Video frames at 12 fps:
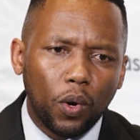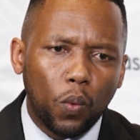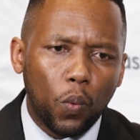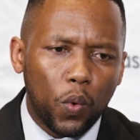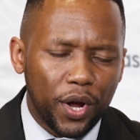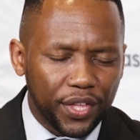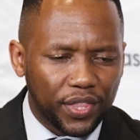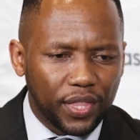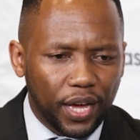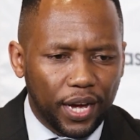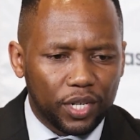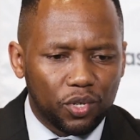
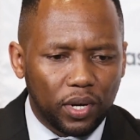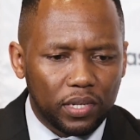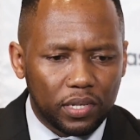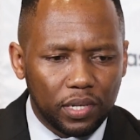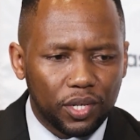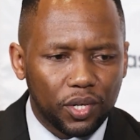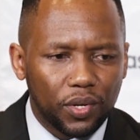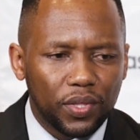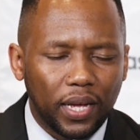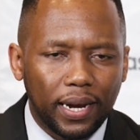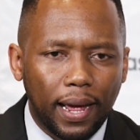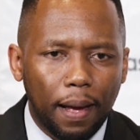with a
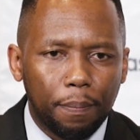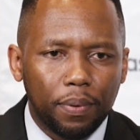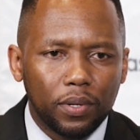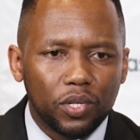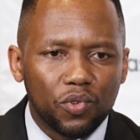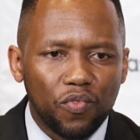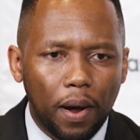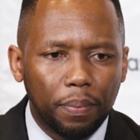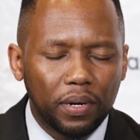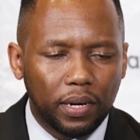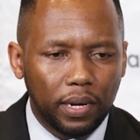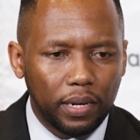transition that happens
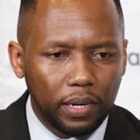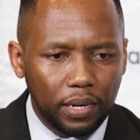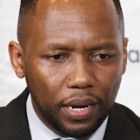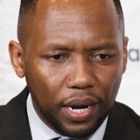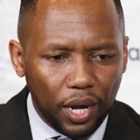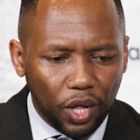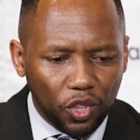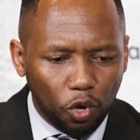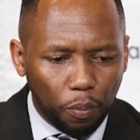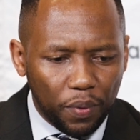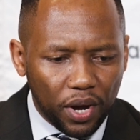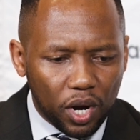rapidly,
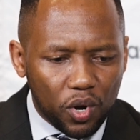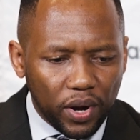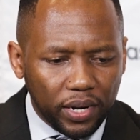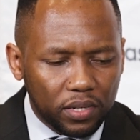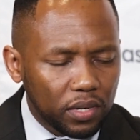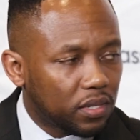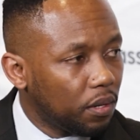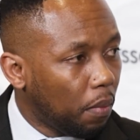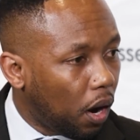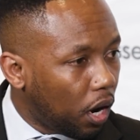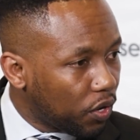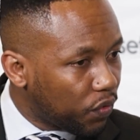there'll be a greater
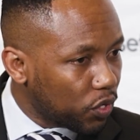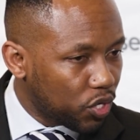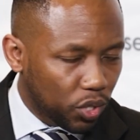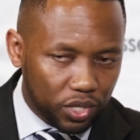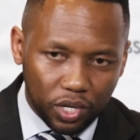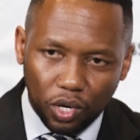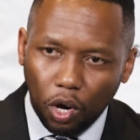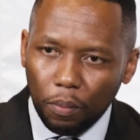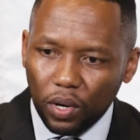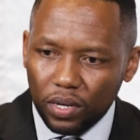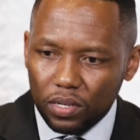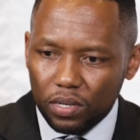demand for certain
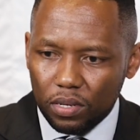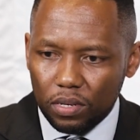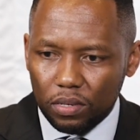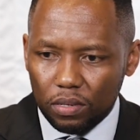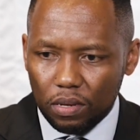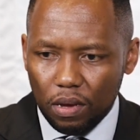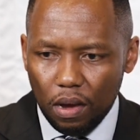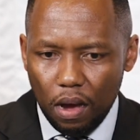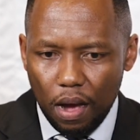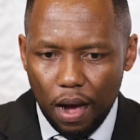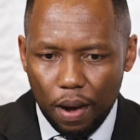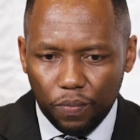commodities.
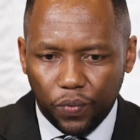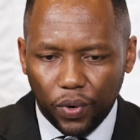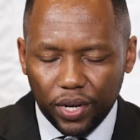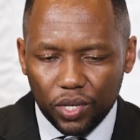For